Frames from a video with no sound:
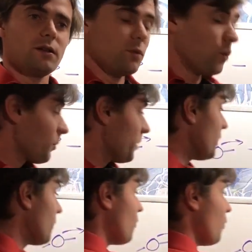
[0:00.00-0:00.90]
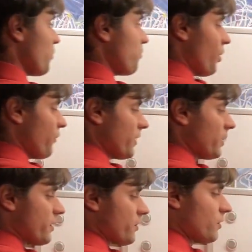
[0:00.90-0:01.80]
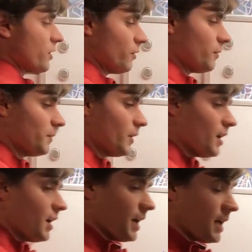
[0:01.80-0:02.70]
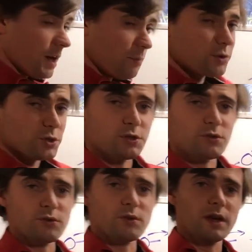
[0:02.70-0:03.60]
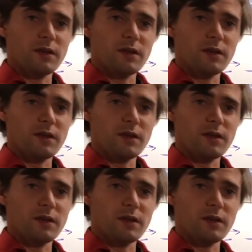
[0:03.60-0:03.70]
orbit was perfectly circular. And Kepler showed through